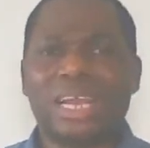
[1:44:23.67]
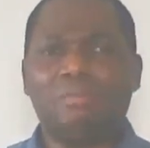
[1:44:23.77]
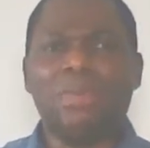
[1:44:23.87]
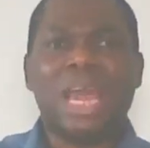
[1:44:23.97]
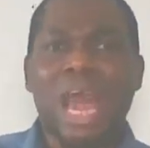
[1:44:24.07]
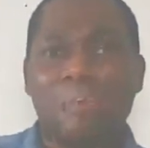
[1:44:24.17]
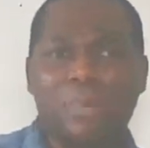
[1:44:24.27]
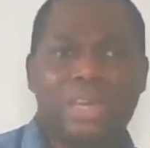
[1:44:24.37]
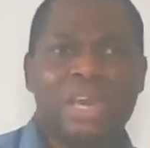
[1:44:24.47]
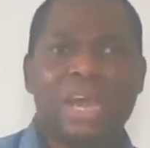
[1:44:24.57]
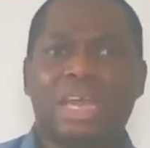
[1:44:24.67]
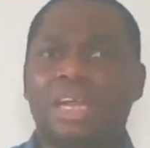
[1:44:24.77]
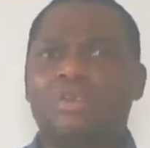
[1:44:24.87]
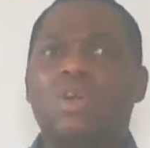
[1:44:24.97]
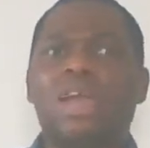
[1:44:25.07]
I can be happy.
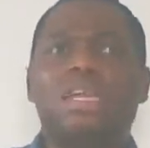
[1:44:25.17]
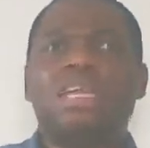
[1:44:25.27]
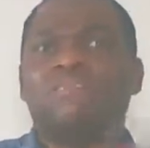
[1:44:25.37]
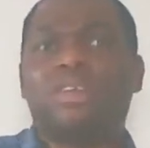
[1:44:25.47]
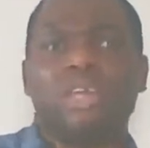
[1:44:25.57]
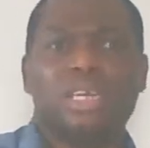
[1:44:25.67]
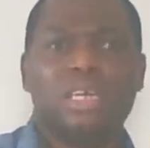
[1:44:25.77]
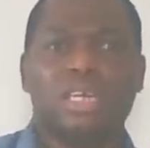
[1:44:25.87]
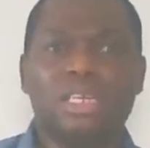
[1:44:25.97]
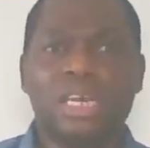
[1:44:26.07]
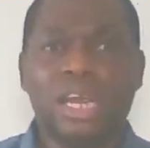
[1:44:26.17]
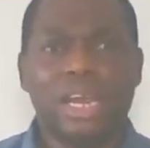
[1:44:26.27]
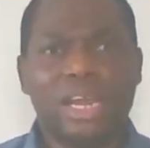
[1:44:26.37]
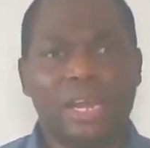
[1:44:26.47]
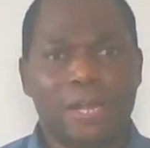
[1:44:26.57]
I can go and live in
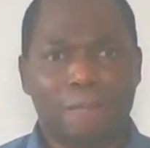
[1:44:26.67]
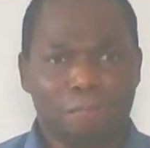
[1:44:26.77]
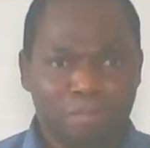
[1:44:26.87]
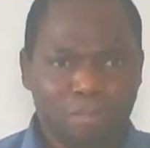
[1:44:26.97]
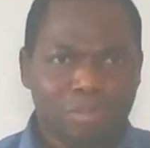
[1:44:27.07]
a